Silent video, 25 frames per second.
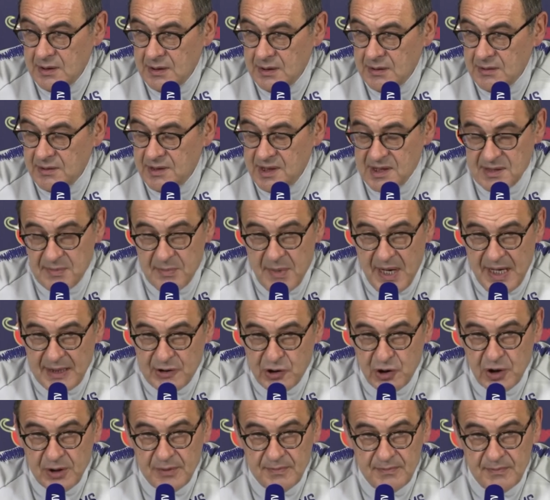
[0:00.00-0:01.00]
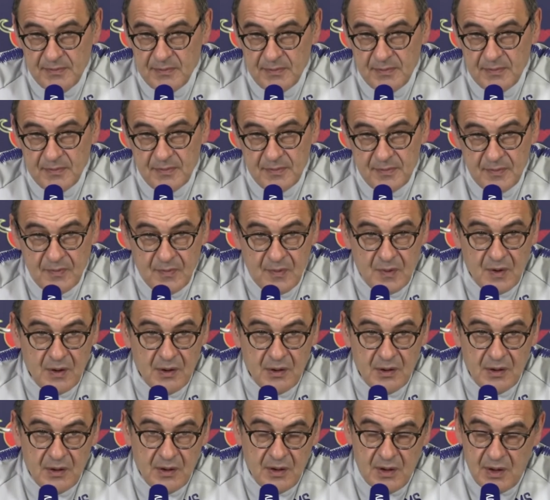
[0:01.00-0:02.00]
this match,
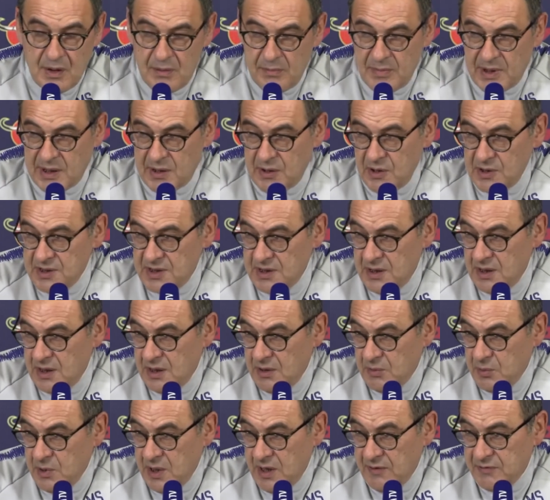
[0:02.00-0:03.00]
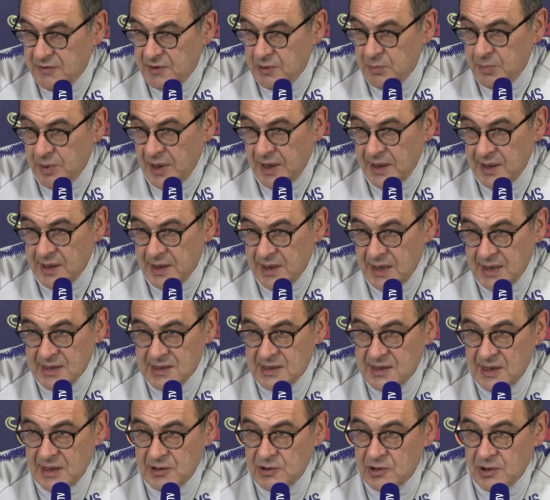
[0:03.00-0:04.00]
because we have to play
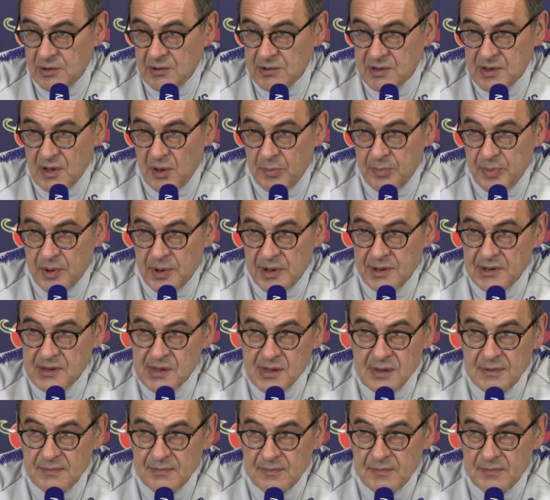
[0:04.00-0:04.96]
against dangerous opponents.